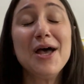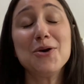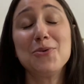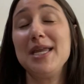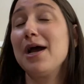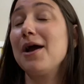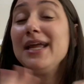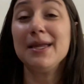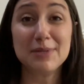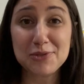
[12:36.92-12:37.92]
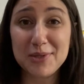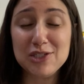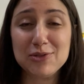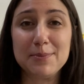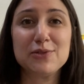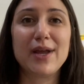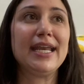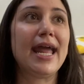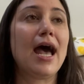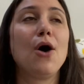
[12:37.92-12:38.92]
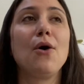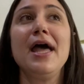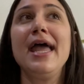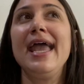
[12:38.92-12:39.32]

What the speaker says: We are in between trips right now